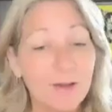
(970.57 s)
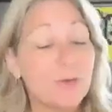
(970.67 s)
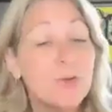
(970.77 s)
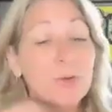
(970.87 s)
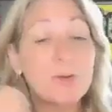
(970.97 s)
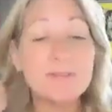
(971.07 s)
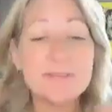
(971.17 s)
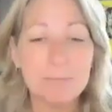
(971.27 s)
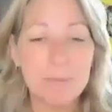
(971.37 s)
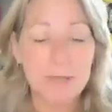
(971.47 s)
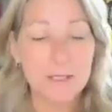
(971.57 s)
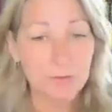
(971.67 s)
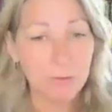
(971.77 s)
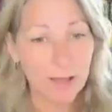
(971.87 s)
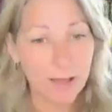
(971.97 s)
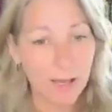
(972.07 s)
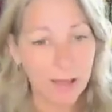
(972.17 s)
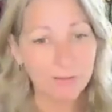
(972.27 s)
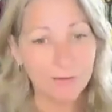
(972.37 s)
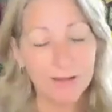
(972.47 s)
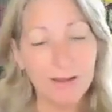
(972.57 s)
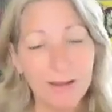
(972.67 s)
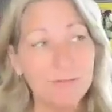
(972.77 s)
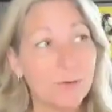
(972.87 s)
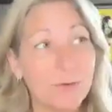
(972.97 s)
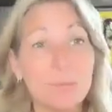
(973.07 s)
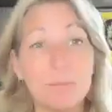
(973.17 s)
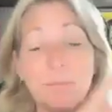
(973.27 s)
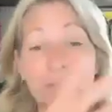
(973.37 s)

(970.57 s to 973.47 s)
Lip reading: for you to step into that life. And so